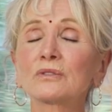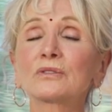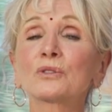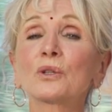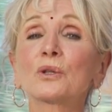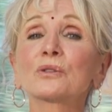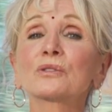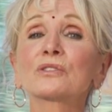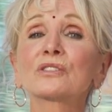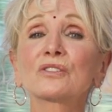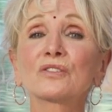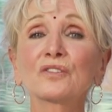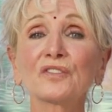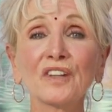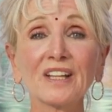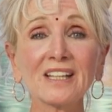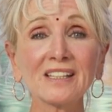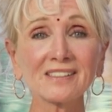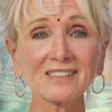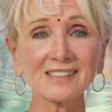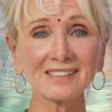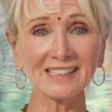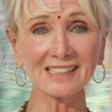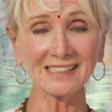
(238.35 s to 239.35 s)
those
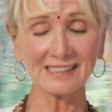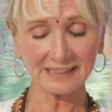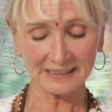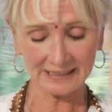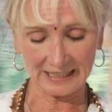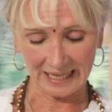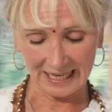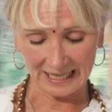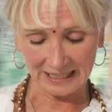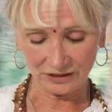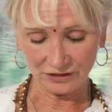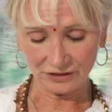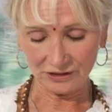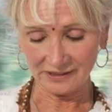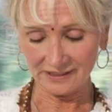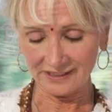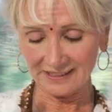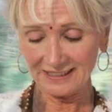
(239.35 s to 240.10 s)
phases and the